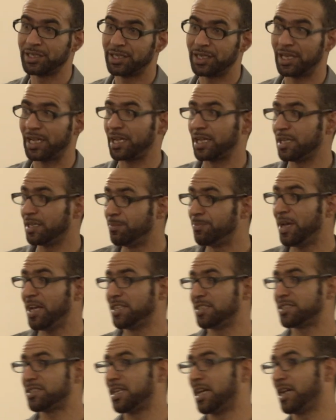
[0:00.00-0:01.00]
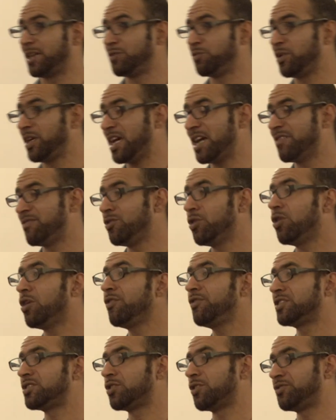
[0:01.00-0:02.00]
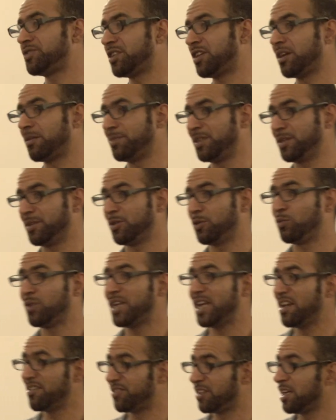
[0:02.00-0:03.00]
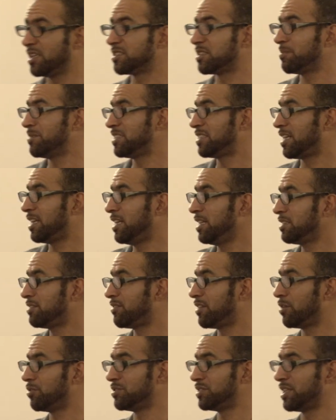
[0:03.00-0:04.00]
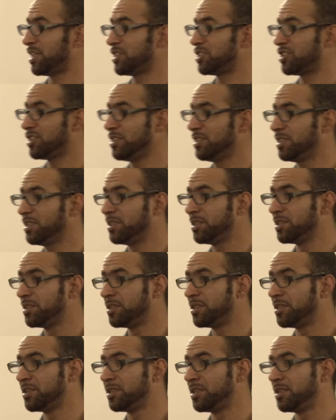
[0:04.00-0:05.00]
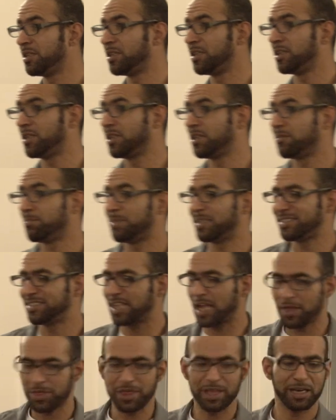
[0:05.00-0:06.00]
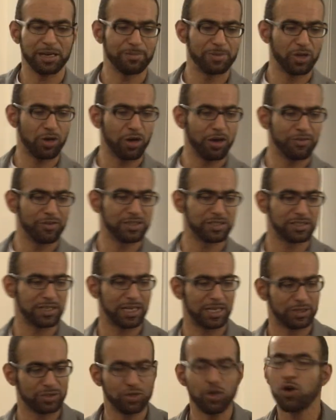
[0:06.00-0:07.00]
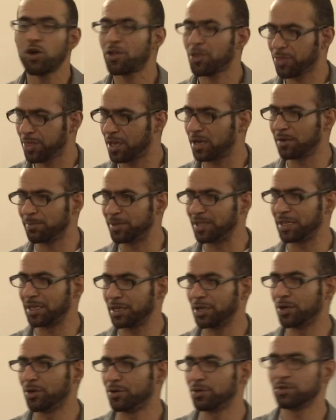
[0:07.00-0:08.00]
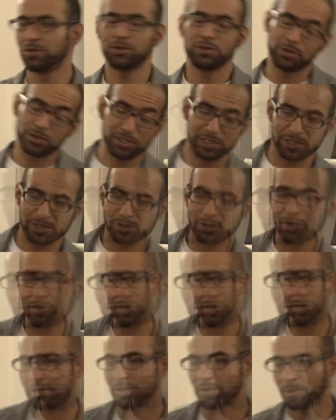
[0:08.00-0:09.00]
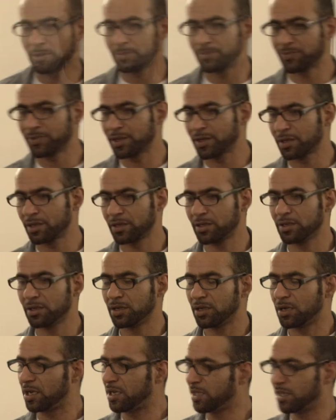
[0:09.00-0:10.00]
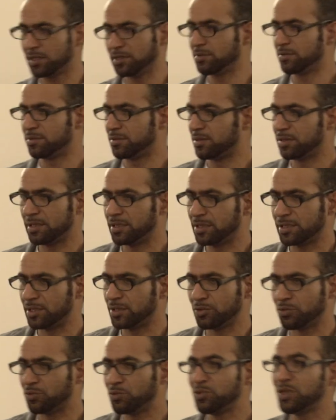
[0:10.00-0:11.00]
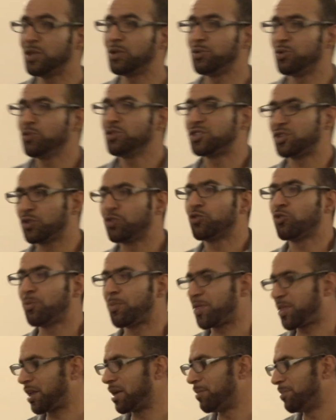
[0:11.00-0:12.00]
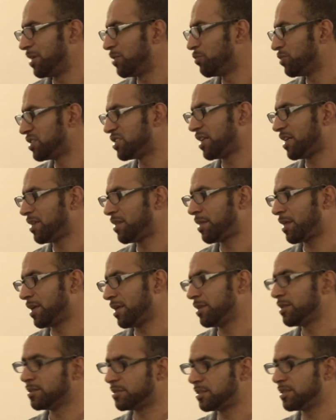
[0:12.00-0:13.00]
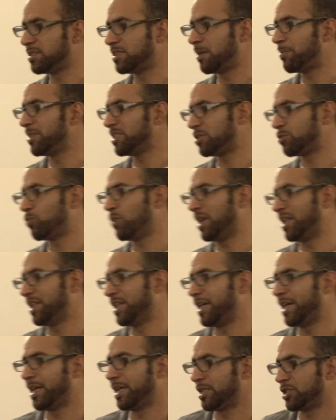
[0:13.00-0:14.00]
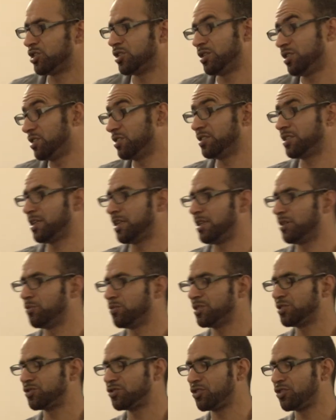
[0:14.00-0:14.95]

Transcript: Like in Palestine, we have no office of therapy. We have Gaza Mental Health Foundation, but the therapy office, like talk therapy, or you go just talk, and we use group therapy, which I think it is the best one actually in dealing with